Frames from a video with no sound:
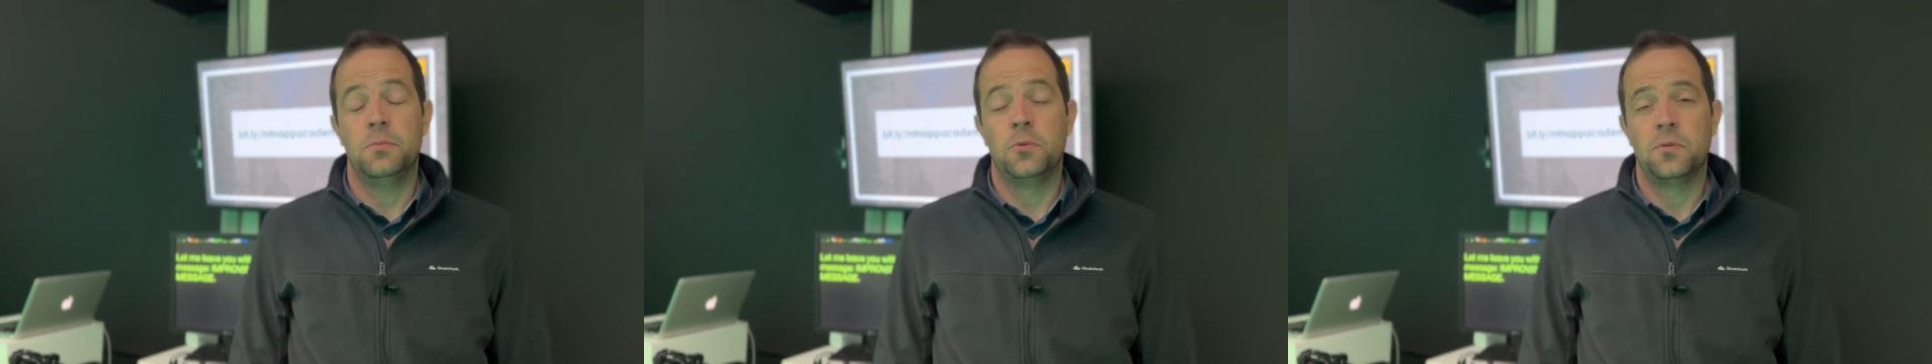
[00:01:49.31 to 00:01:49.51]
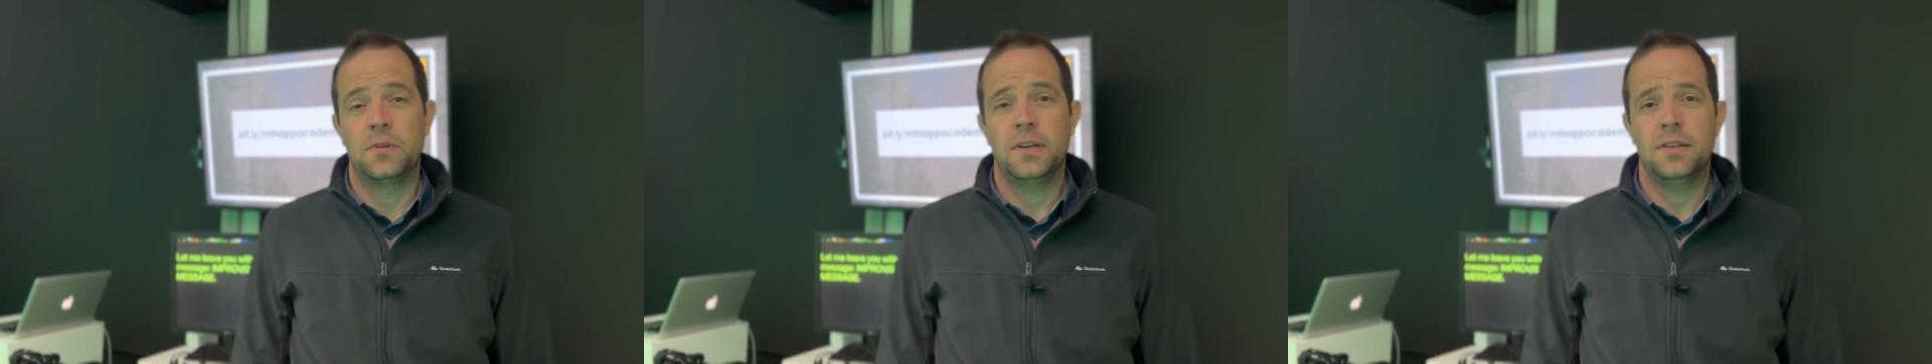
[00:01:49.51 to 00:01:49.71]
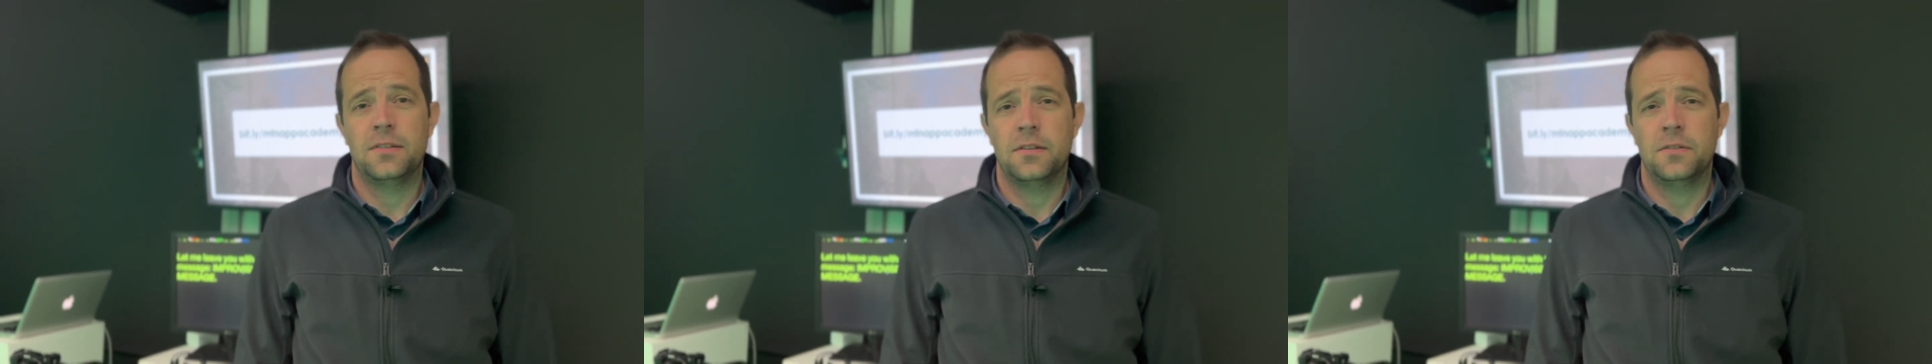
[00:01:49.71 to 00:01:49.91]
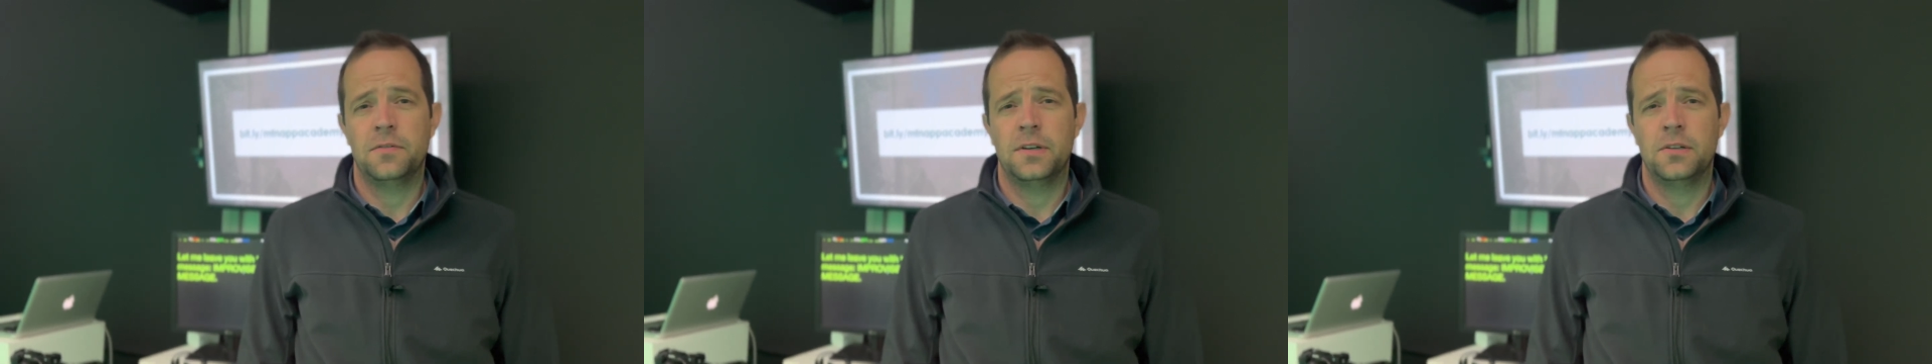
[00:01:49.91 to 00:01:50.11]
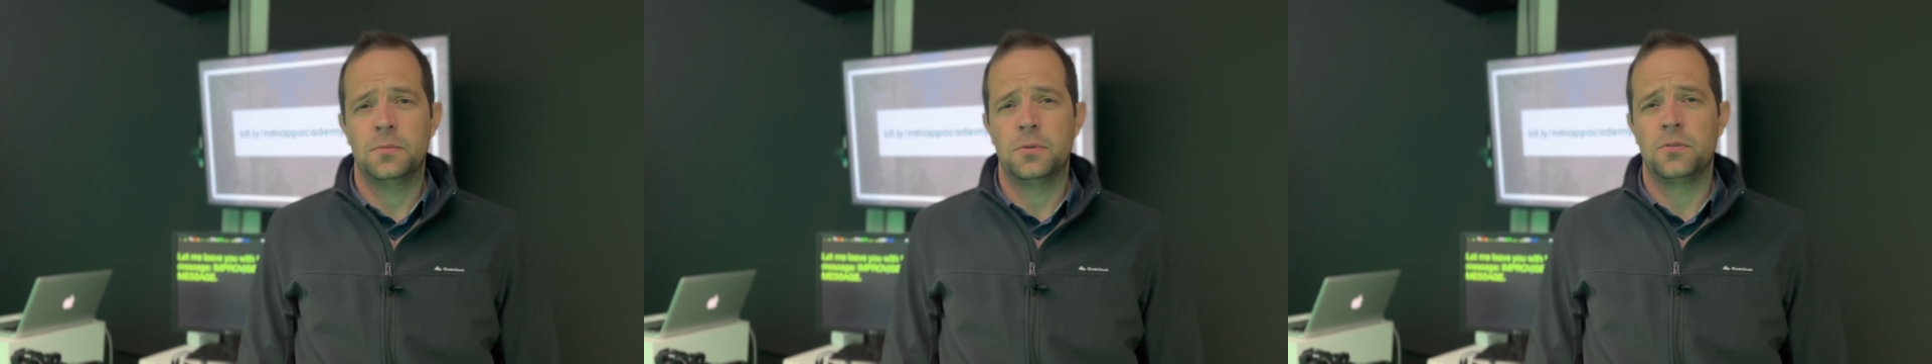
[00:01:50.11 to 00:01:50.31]
more data
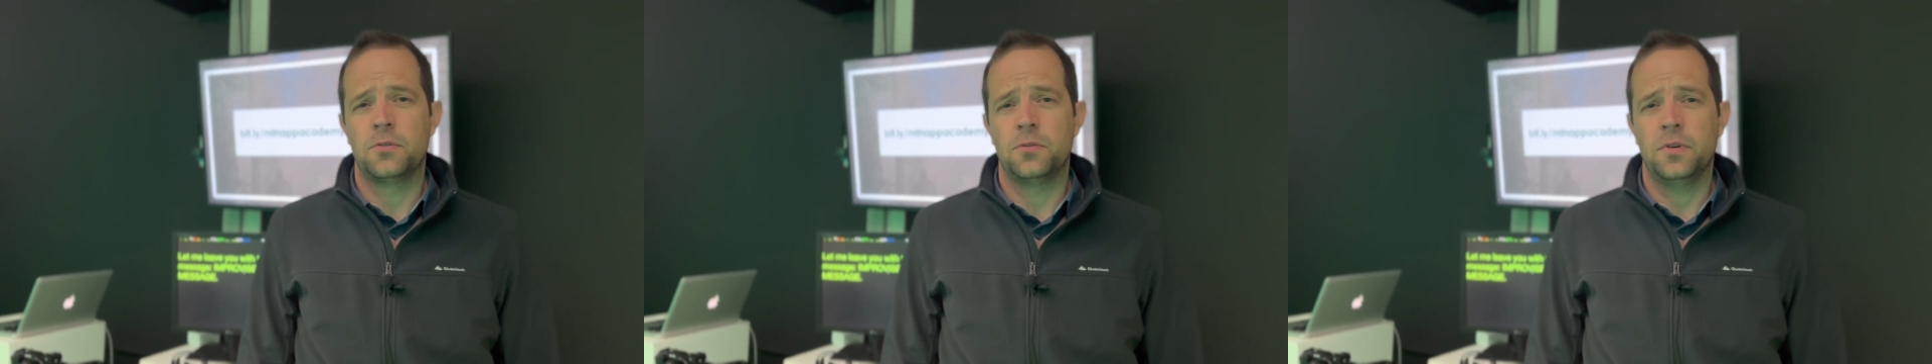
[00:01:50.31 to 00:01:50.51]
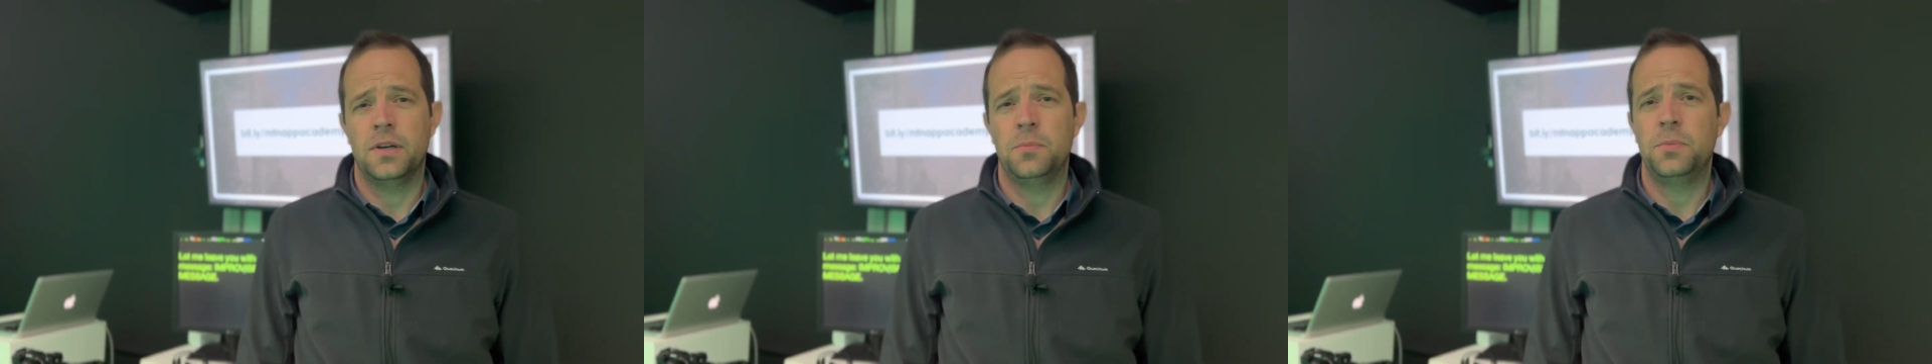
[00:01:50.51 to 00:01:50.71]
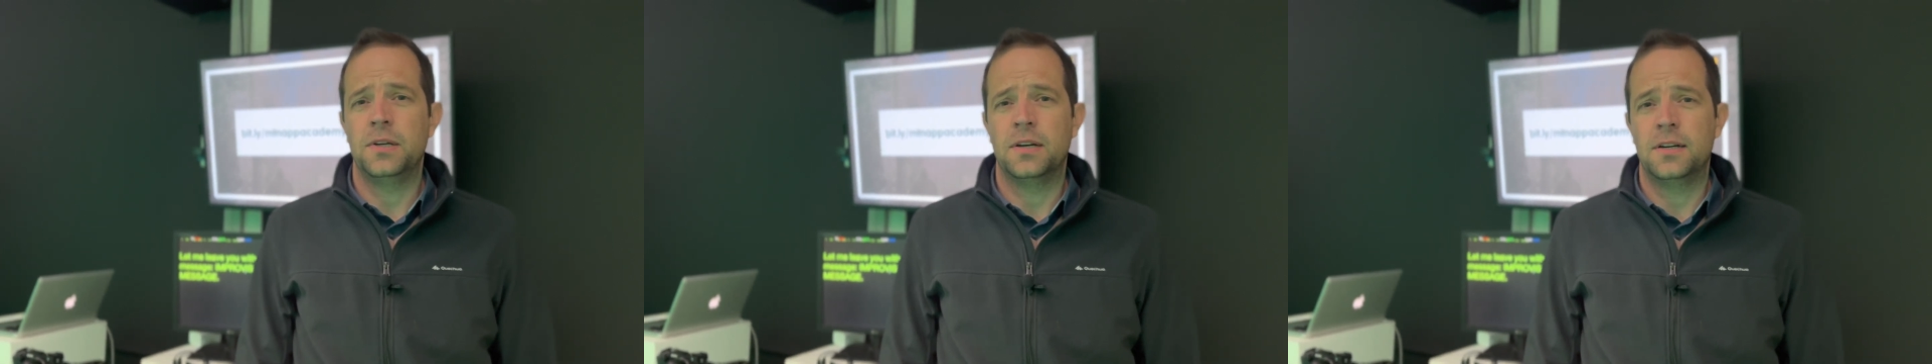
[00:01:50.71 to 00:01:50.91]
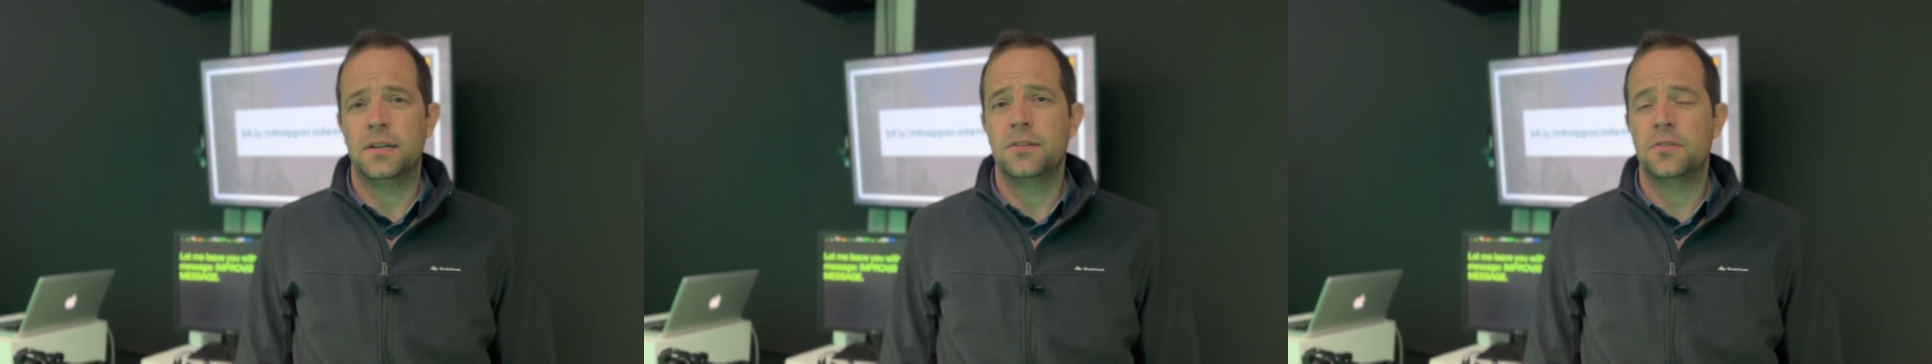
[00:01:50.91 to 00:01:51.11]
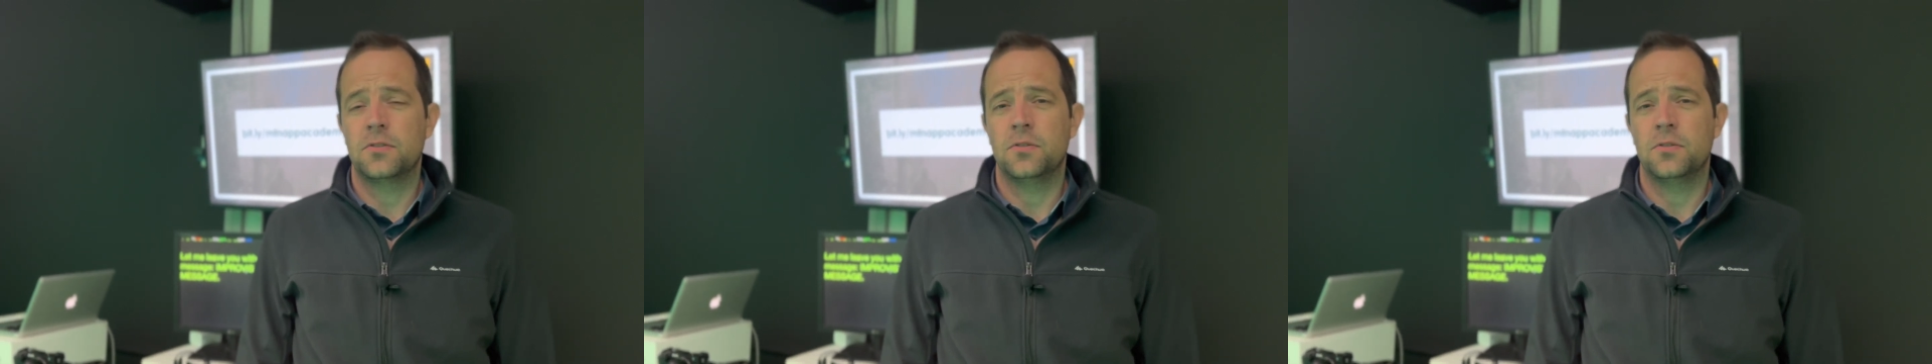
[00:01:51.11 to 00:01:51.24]
available through APIs,